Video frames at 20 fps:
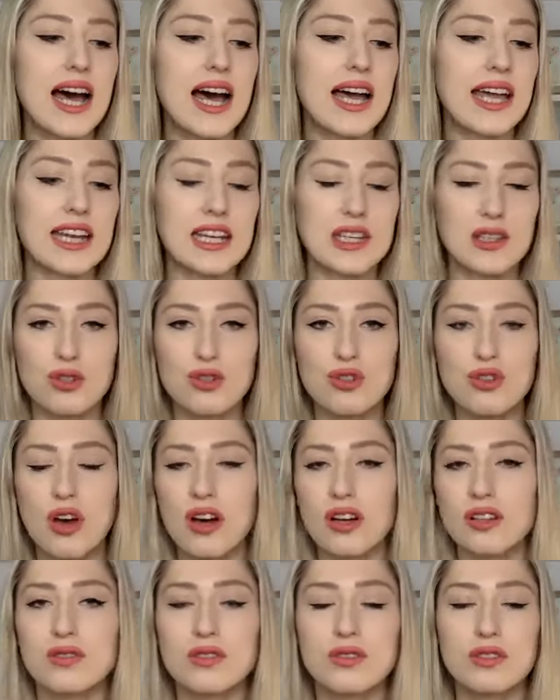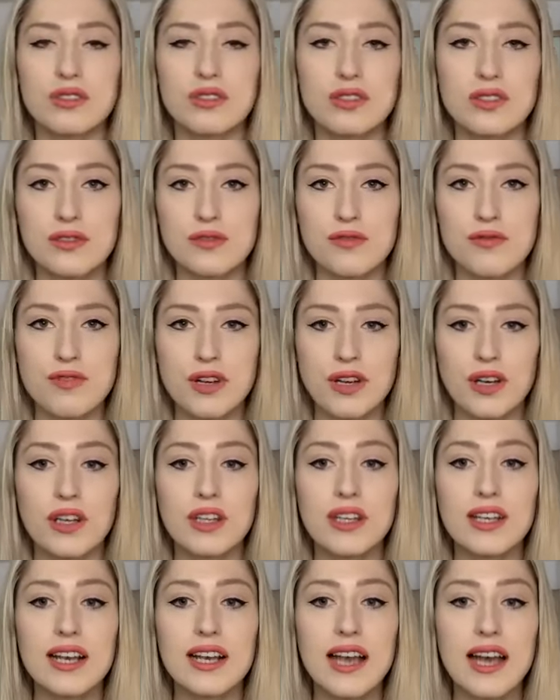I get to talk to
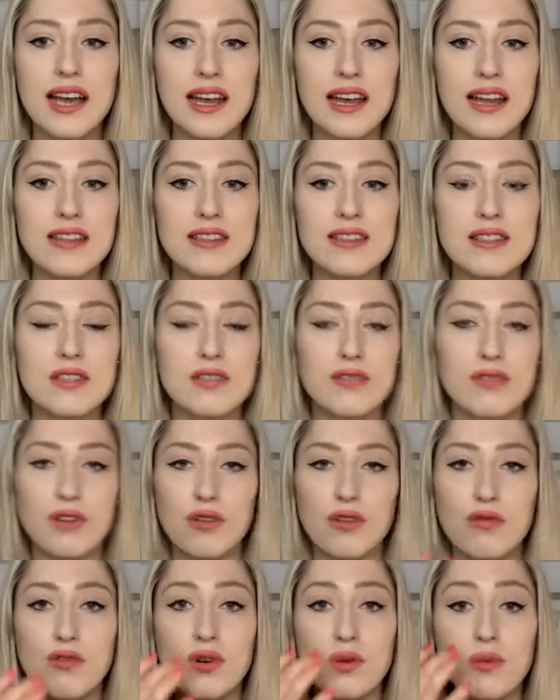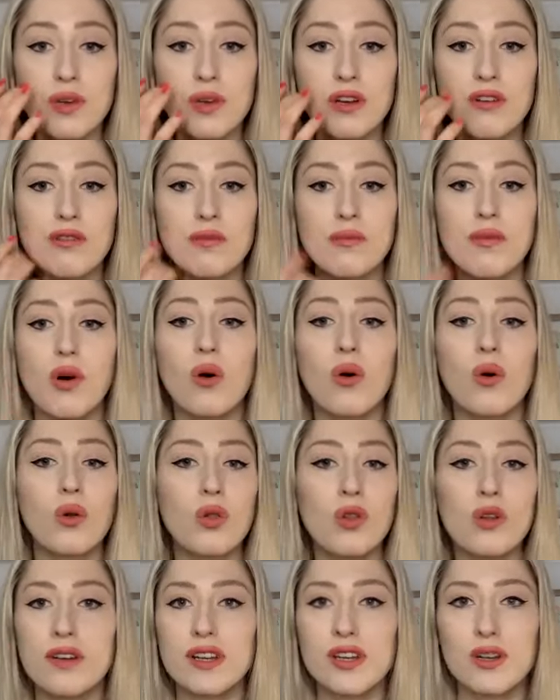different clients, different women from
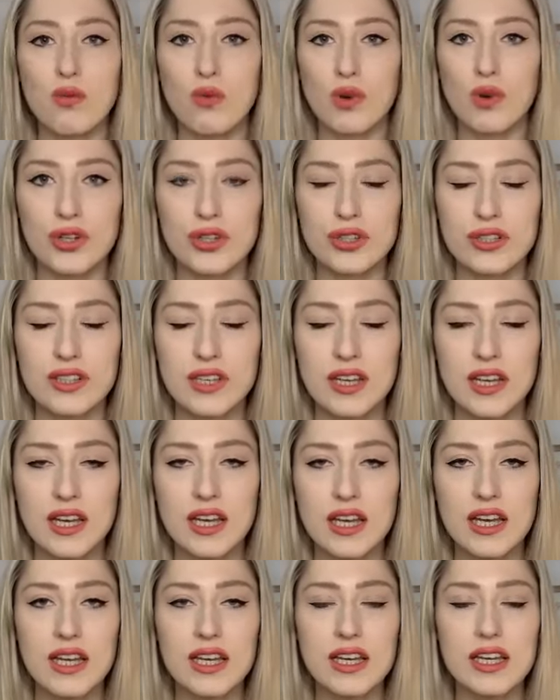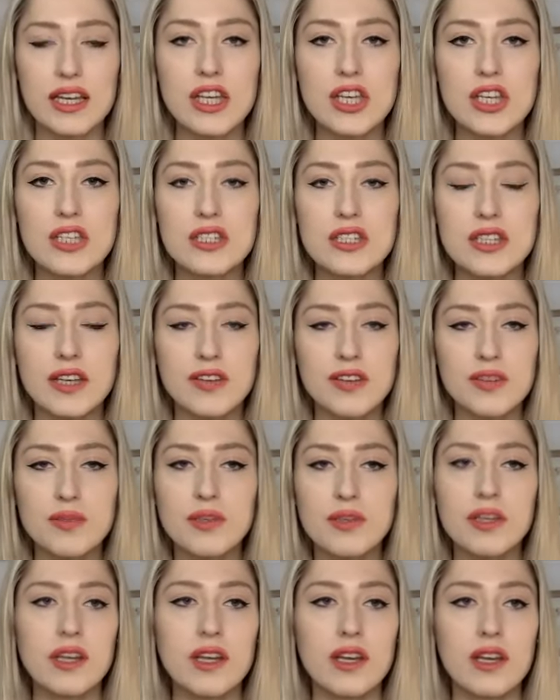all over the world. It just gives
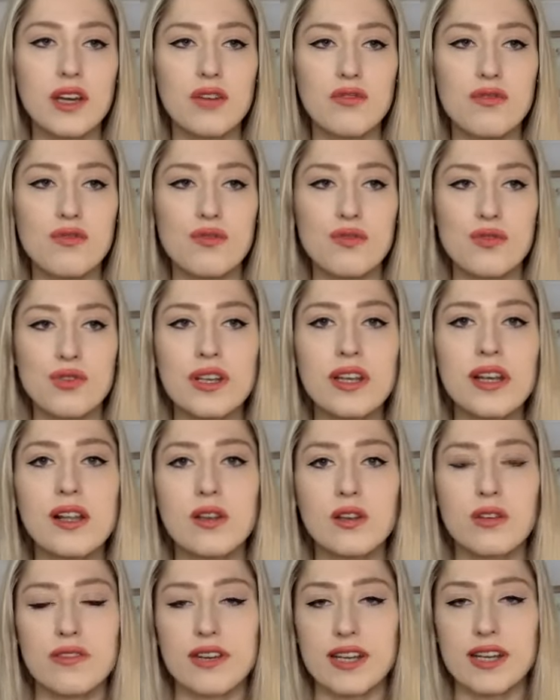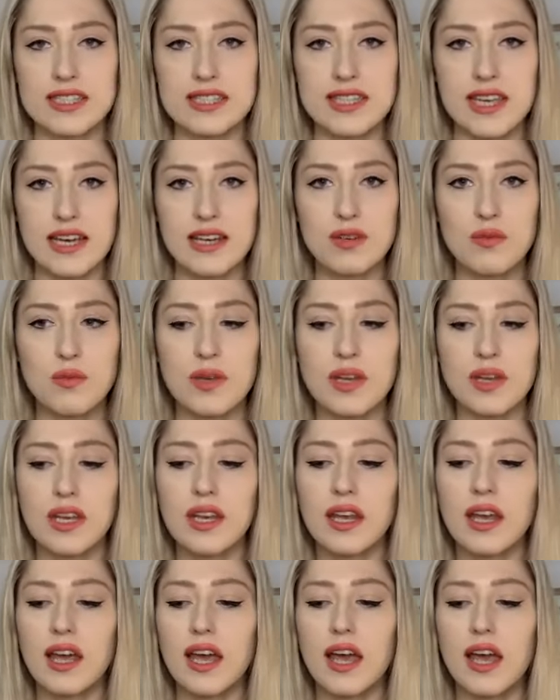me really a lot of
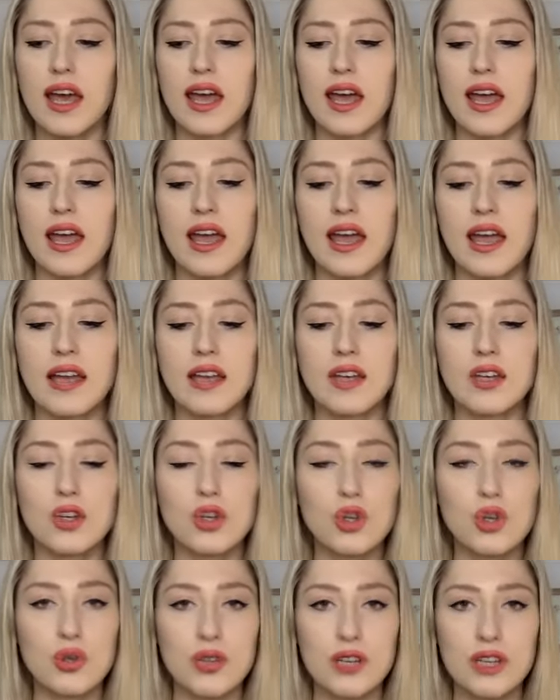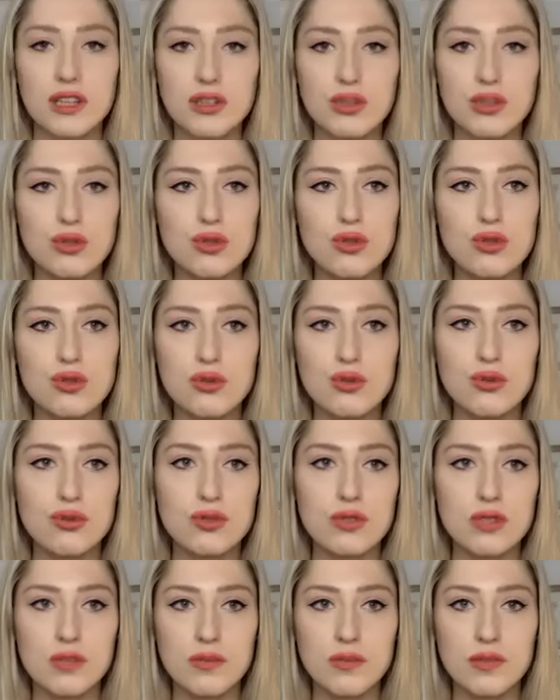excitement. And you get to
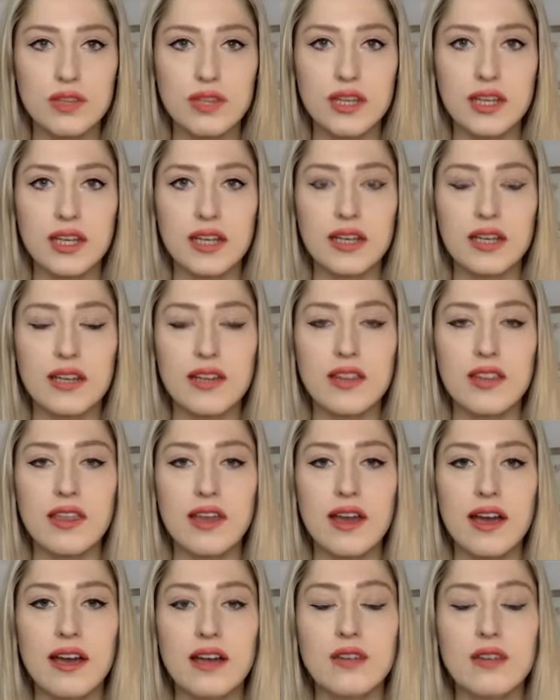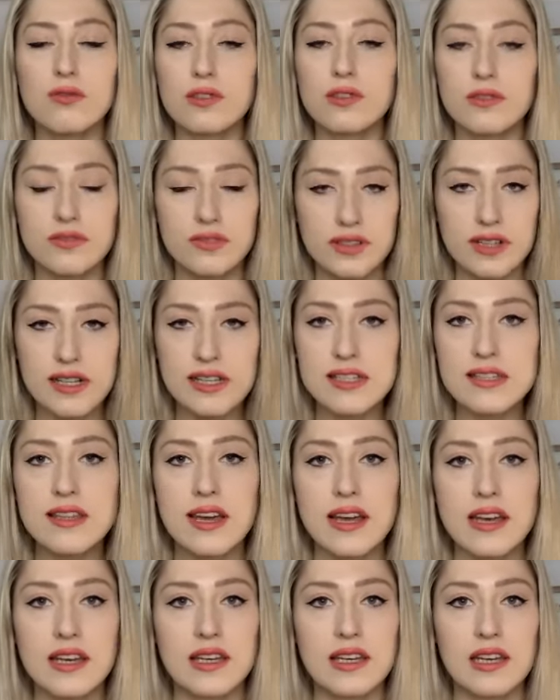choose something that fulfills
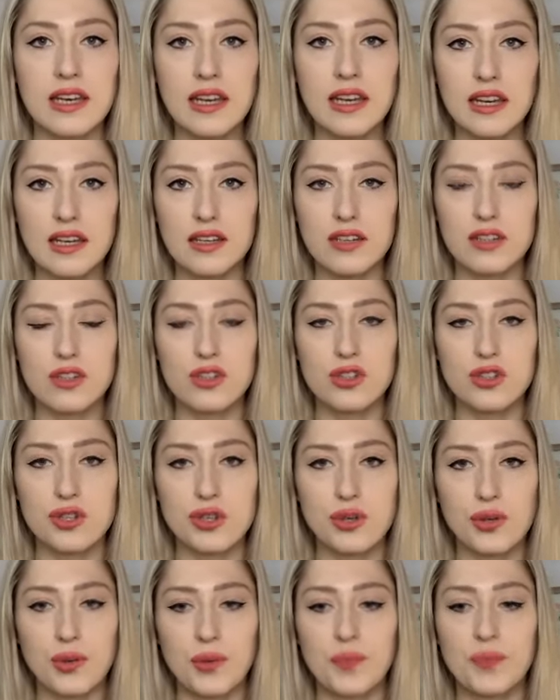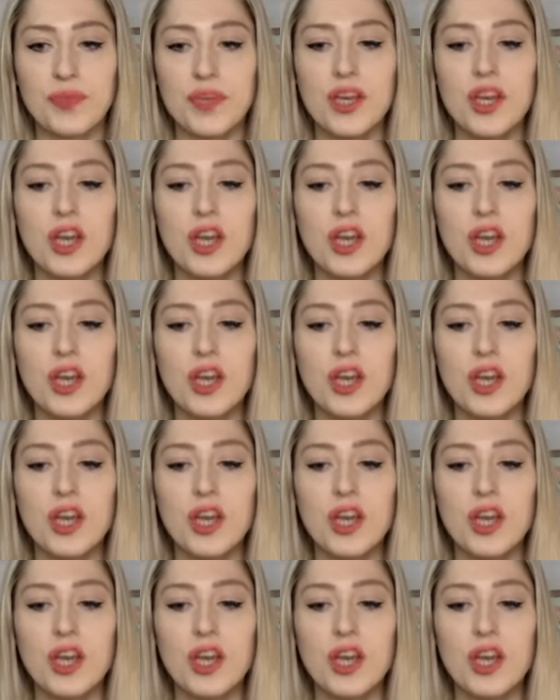that need too.